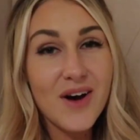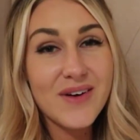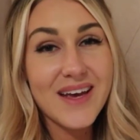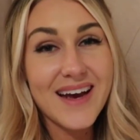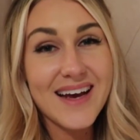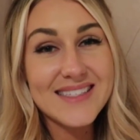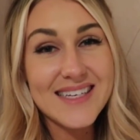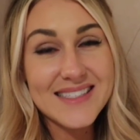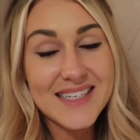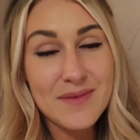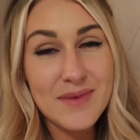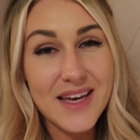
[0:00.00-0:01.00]
Okay guys,
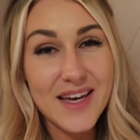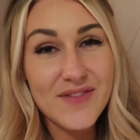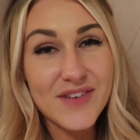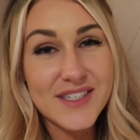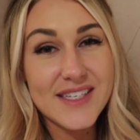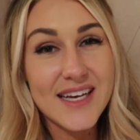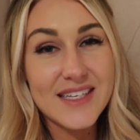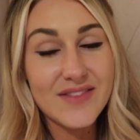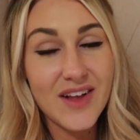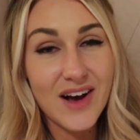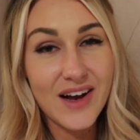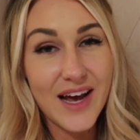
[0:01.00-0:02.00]
that's going to be it for today's
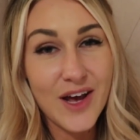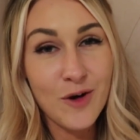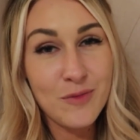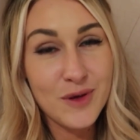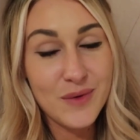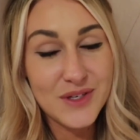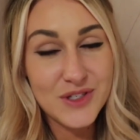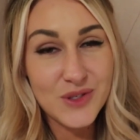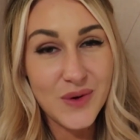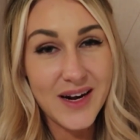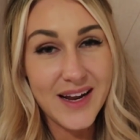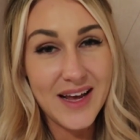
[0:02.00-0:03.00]
vlog. I hope you
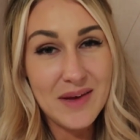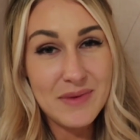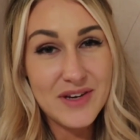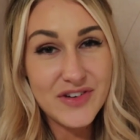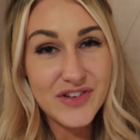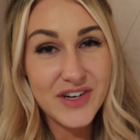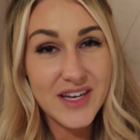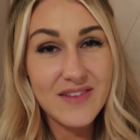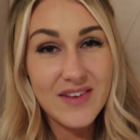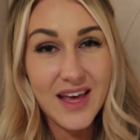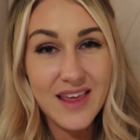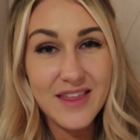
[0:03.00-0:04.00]
enjoyed it. Be sure to
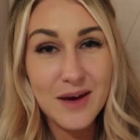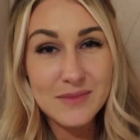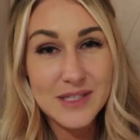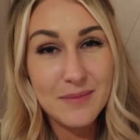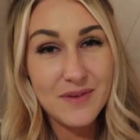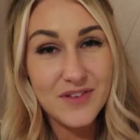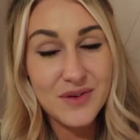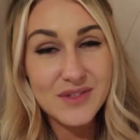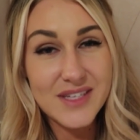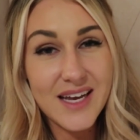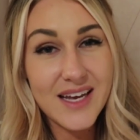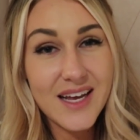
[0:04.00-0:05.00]
give it a thumbs up if you
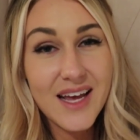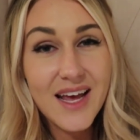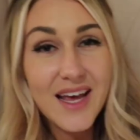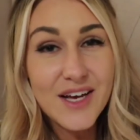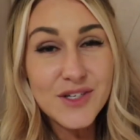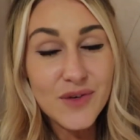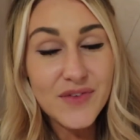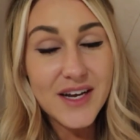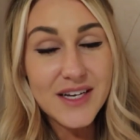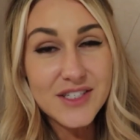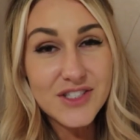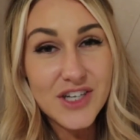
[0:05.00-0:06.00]
did. Don't
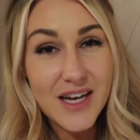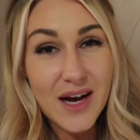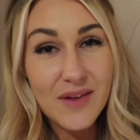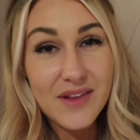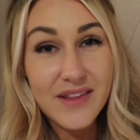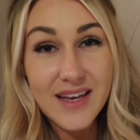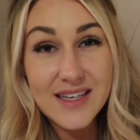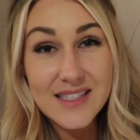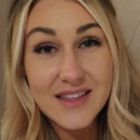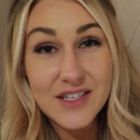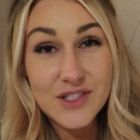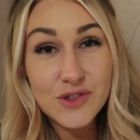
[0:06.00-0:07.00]
forget to check out the links
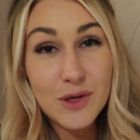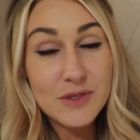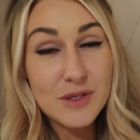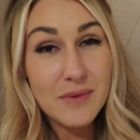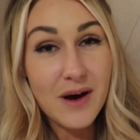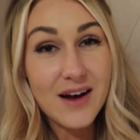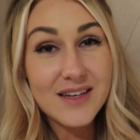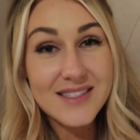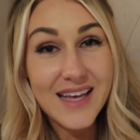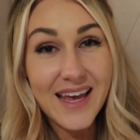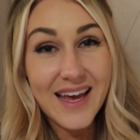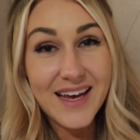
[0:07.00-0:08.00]
in the description
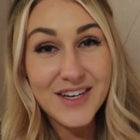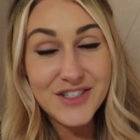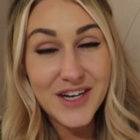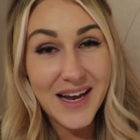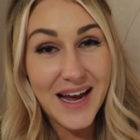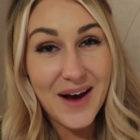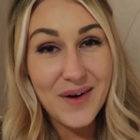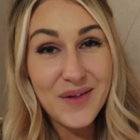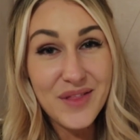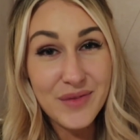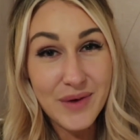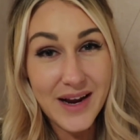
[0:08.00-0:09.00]
box and check
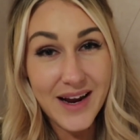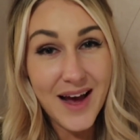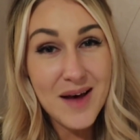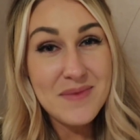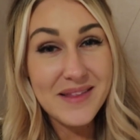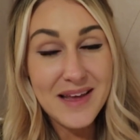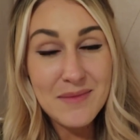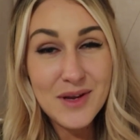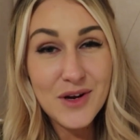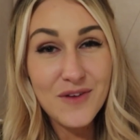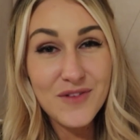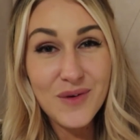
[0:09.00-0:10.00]
out thredUP, and let me
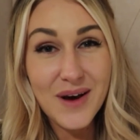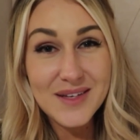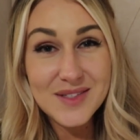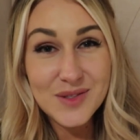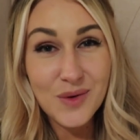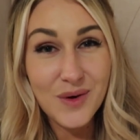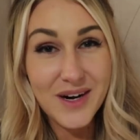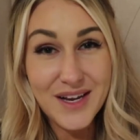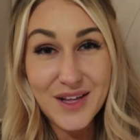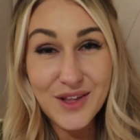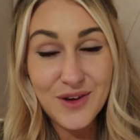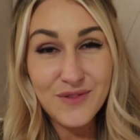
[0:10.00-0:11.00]
know if you guys score
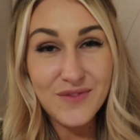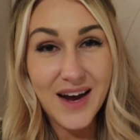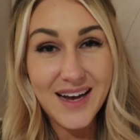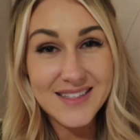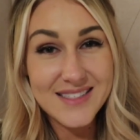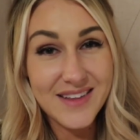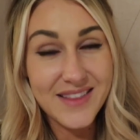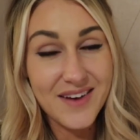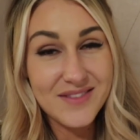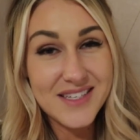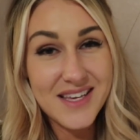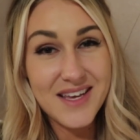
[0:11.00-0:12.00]
any cute finds. I'd
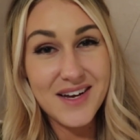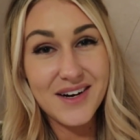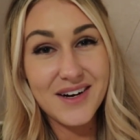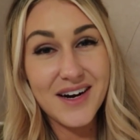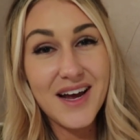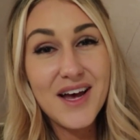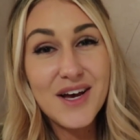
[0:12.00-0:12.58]
love to hear.